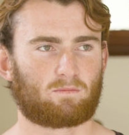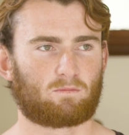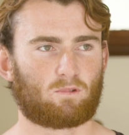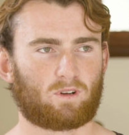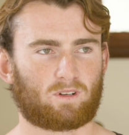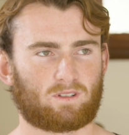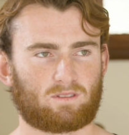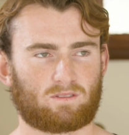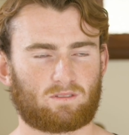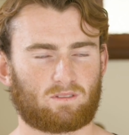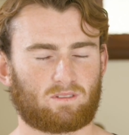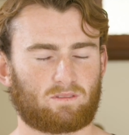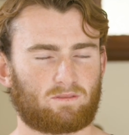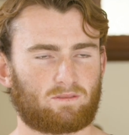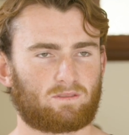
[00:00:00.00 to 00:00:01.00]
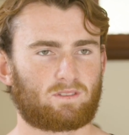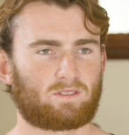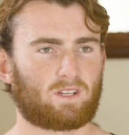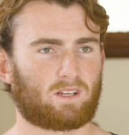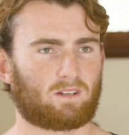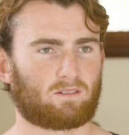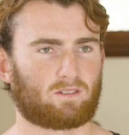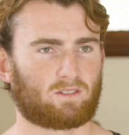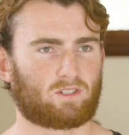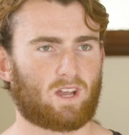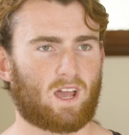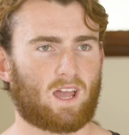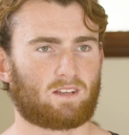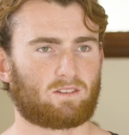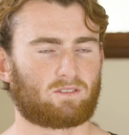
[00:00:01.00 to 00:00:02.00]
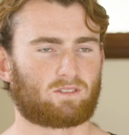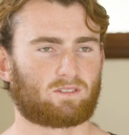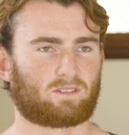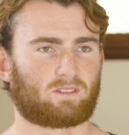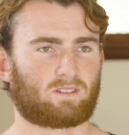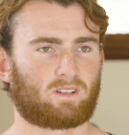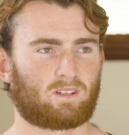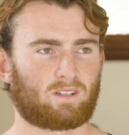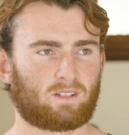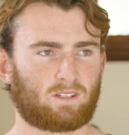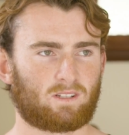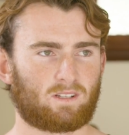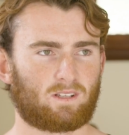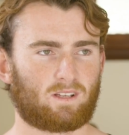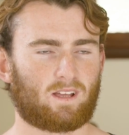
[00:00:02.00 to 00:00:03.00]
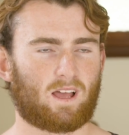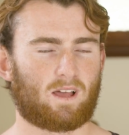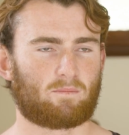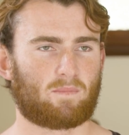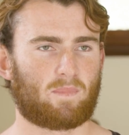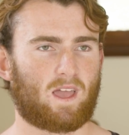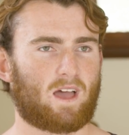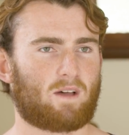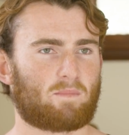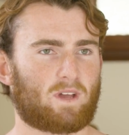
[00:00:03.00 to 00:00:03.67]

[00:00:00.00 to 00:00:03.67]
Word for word: what can sort of tinker and change and um, how